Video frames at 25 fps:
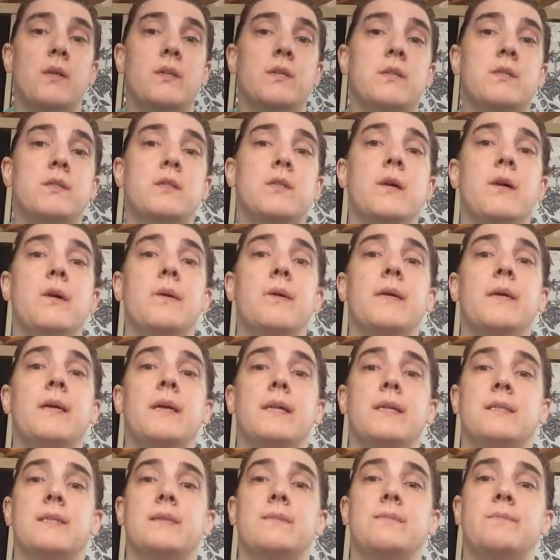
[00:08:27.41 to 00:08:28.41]
So
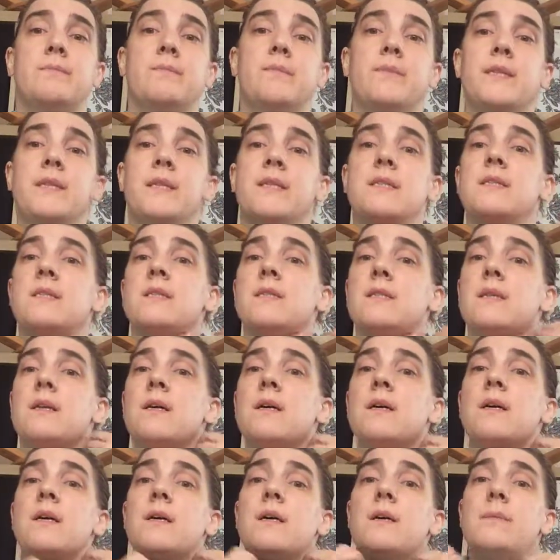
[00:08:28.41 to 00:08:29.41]
yes, that's
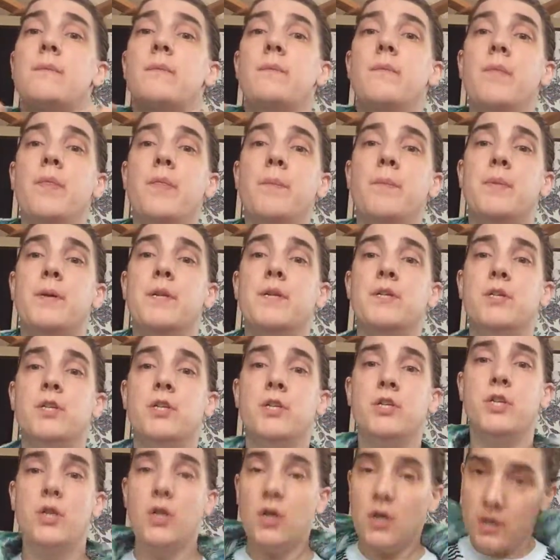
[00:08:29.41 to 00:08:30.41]
a Pincha
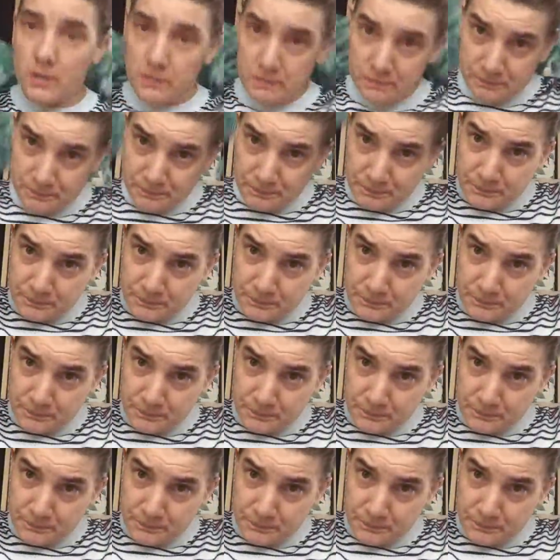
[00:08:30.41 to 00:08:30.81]
shawl,